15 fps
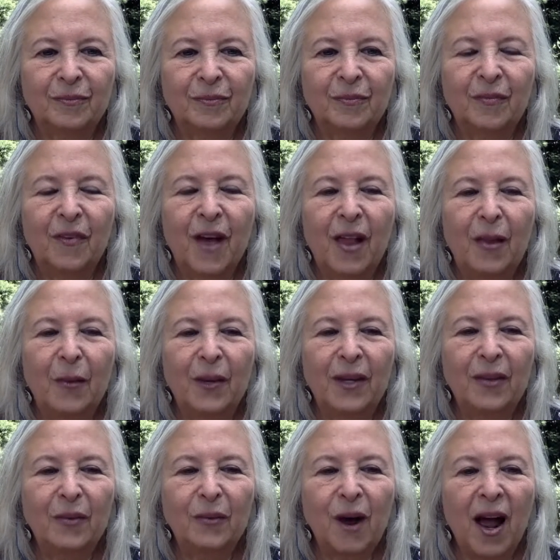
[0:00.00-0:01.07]
following
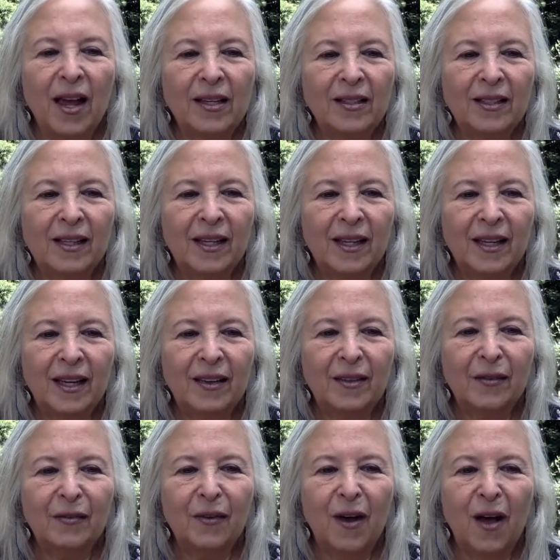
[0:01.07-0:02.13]
the rising and
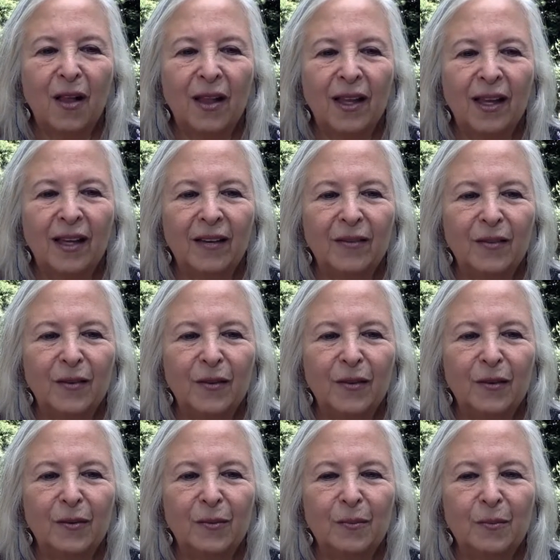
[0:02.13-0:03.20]
the falling of
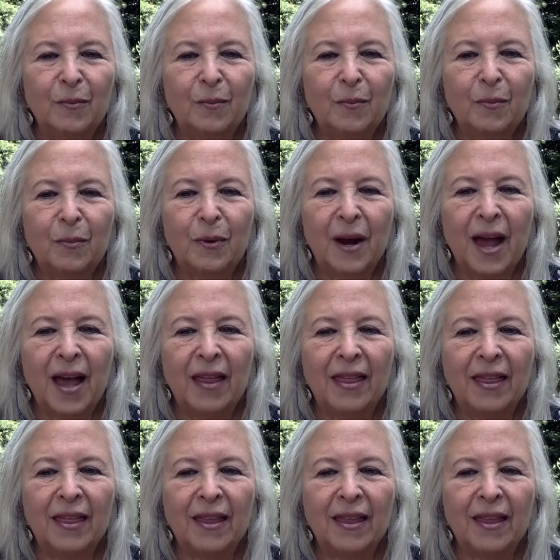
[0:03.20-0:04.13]
your breath.